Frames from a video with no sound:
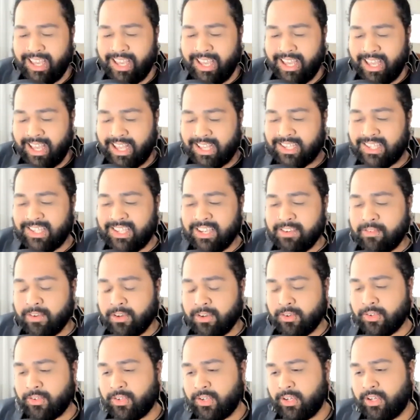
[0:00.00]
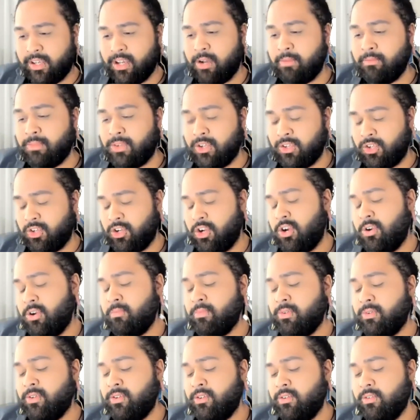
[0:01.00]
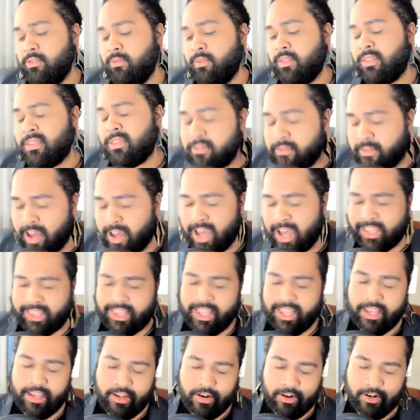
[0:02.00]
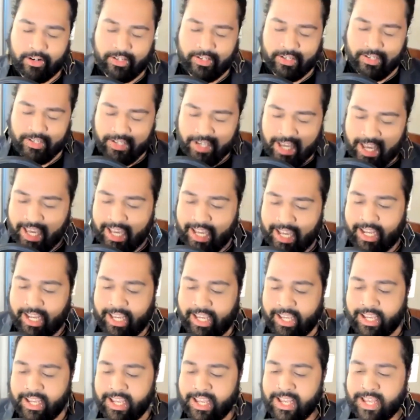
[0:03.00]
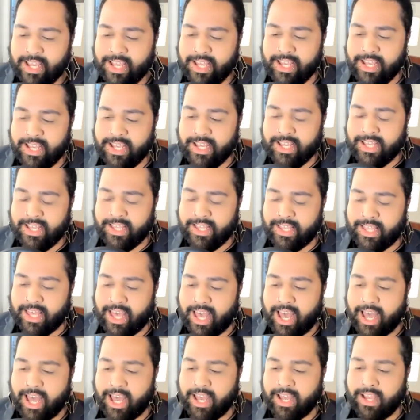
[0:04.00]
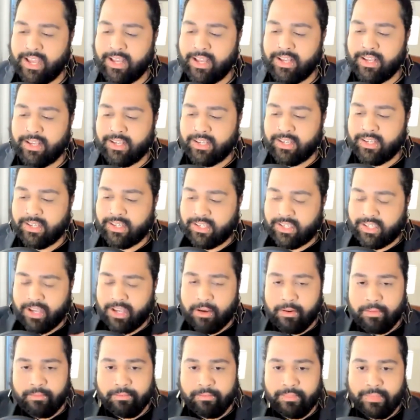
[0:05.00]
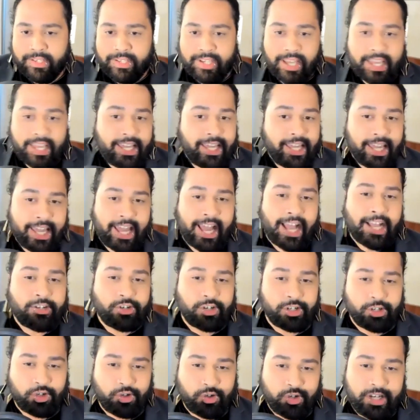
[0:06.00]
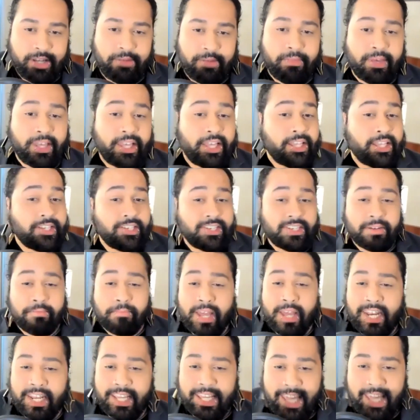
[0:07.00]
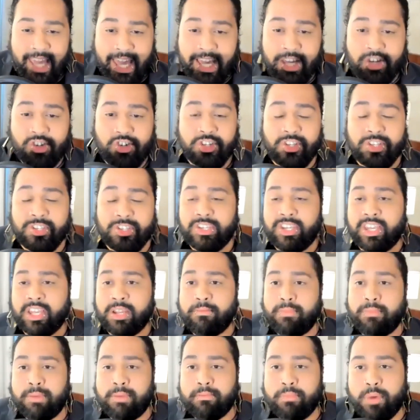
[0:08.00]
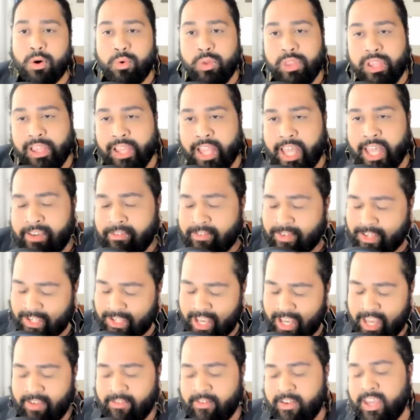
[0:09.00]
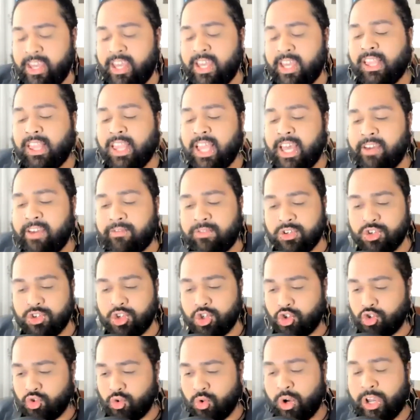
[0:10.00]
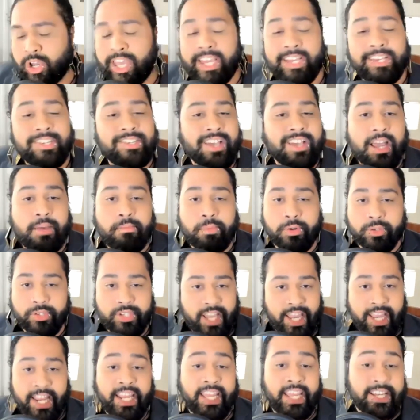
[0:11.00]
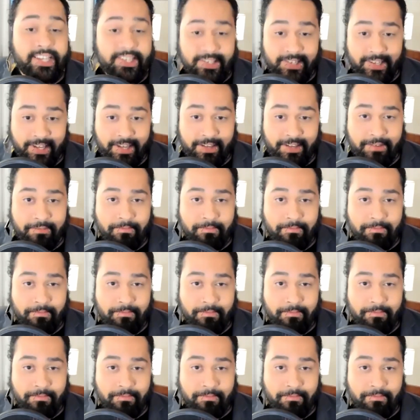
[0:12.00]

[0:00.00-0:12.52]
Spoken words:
It's difficult to come to terms with the fact that in our society that some psychiatric treatments and medications can be both life-saving and life-destroying simultaneously.